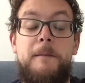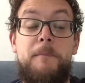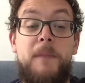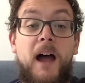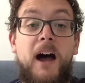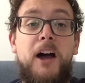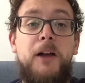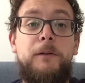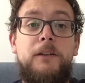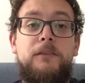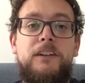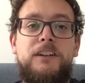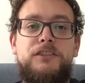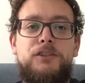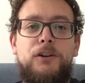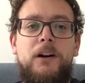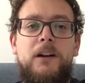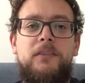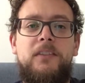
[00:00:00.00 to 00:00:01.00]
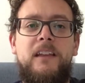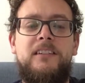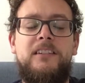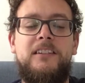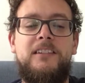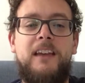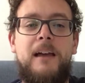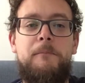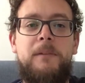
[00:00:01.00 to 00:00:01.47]
I hope you've enjoyed this
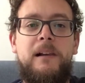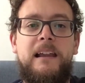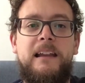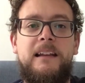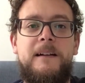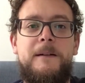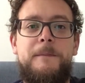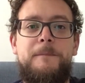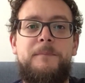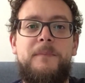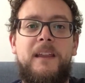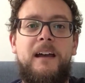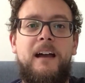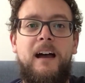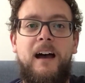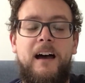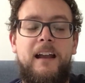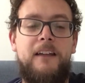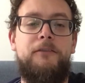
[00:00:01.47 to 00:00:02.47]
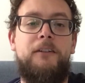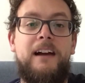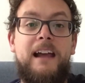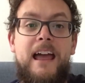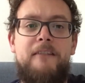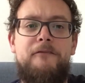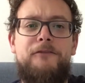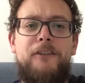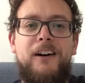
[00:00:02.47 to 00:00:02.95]
assembly, and if I get
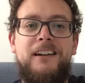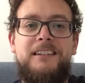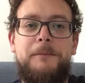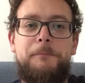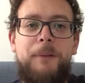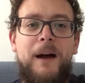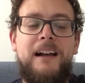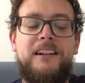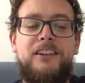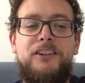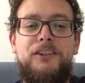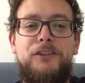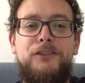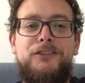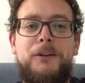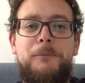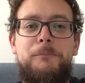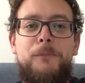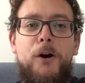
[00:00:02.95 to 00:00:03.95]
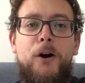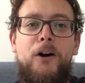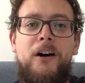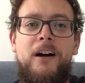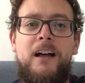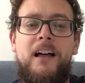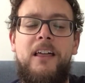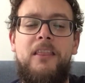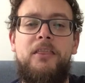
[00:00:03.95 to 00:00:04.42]
invited back to do some more,
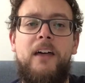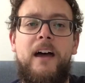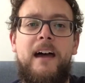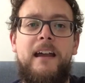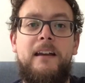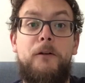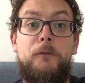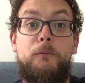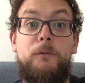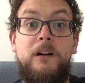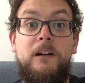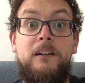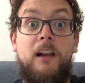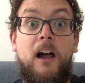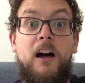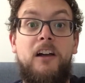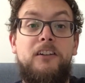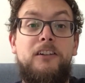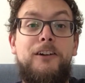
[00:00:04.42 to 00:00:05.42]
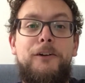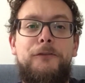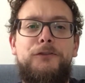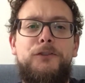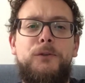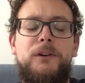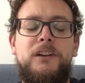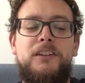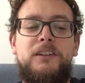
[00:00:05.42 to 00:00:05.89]
then I'd love
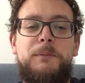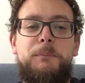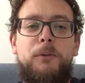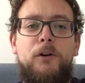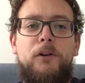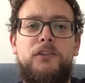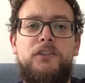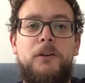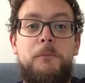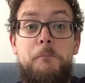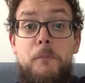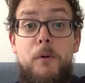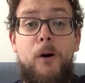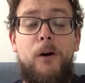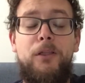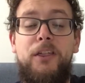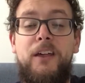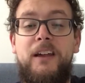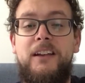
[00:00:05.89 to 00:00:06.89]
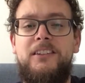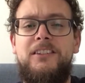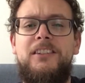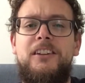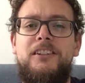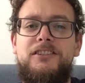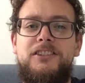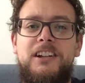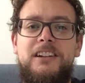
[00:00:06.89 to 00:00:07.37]
to explore some more things
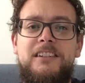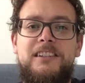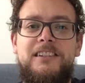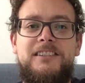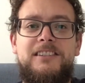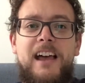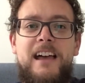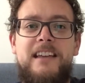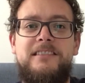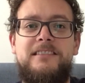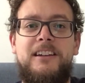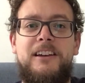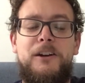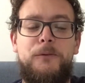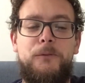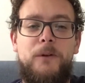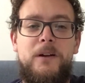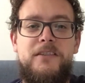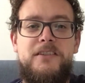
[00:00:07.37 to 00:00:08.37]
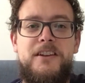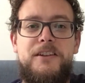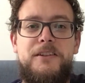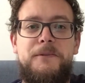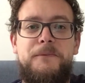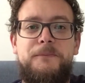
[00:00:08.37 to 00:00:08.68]
that Jesus says with you.